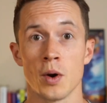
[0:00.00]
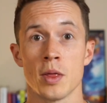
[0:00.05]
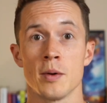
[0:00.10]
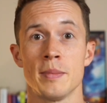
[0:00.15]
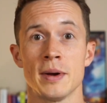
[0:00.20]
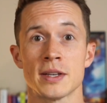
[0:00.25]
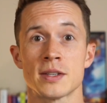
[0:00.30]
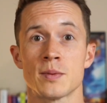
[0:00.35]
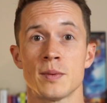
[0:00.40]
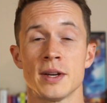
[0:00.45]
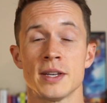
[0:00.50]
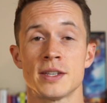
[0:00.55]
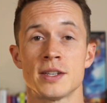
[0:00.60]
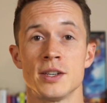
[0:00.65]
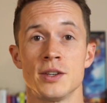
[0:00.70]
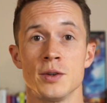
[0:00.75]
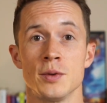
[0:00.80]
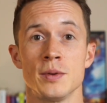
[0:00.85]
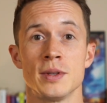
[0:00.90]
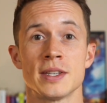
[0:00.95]
of the best ways to
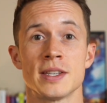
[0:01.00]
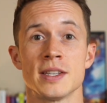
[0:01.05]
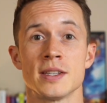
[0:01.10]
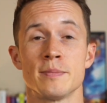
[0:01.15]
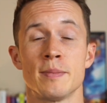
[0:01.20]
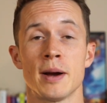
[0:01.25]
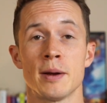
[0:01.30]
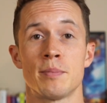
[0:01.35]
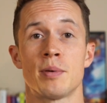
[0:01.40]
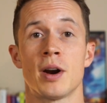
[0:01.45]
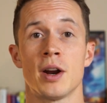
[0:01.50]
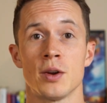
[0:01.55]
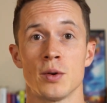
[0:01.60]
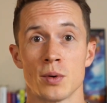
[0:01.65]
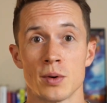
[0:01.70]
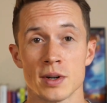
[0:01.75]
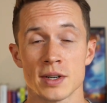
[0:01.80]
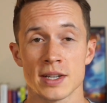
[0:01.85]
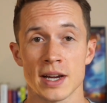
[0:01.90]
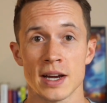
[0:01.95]
do this is by
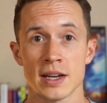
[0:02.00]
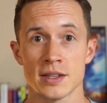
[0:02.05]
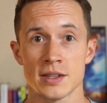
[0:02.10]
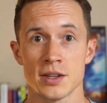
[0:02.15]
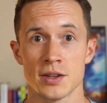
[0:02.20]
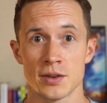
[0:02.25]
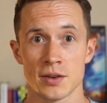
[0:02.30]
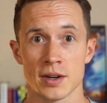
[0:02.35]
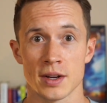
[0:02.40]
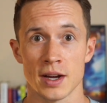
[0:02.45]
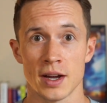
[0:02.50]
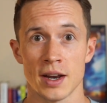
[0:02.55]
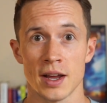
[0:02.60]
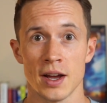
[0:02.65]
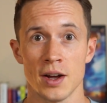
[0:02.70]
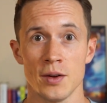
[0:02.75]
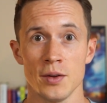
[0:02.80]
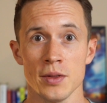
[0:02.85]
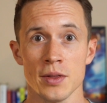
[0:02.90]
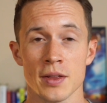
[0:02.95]
prioritizing your gut
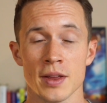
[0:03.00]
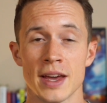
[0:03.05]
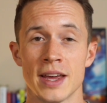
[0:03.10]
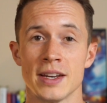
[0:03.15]
health.